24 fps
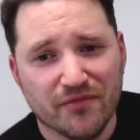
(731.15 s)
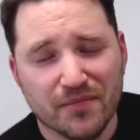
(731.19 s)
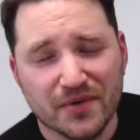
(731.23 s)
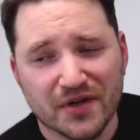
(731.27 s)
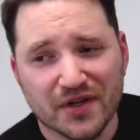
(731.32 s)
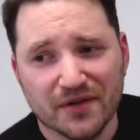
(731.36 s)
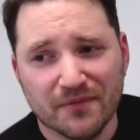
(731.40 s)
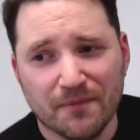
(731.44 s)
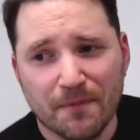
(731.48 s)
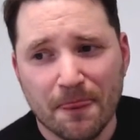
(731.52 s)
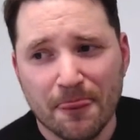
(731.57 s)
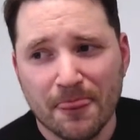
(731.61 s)

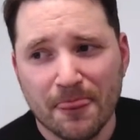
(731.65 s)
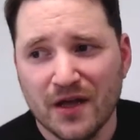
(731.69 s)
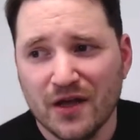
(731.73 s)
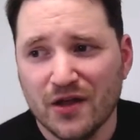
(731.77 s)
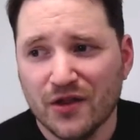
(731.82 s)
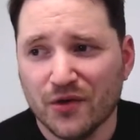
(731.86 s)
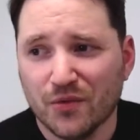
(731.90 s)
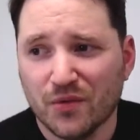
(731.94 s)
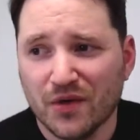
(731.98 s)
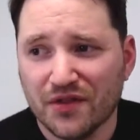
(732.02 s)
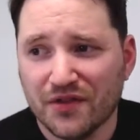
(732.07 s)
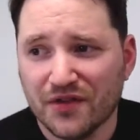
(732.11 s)
But
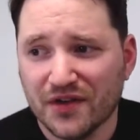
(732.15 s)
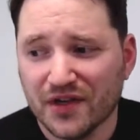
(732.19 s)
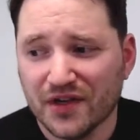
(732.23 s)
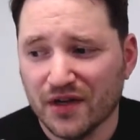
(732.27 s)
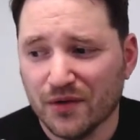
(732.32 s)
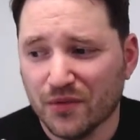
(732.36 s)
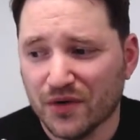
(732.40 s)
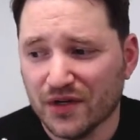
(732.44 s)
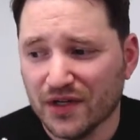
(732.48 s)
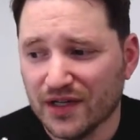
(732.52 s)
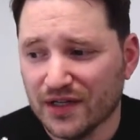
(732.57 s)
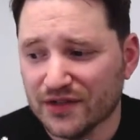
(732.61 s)
the one thing I
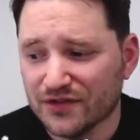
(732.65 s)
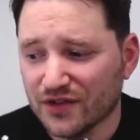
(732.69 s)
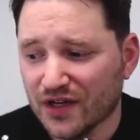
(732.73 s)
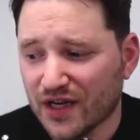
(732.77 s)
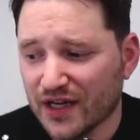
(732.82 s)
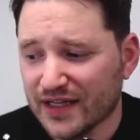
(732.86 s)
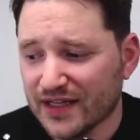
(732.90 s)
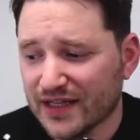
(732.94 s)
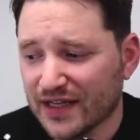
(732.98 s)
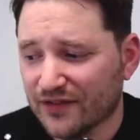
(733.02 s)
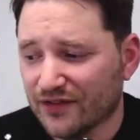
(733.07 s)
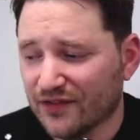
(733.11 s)
want to, I
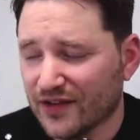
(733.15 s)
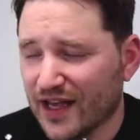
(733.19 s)
guess,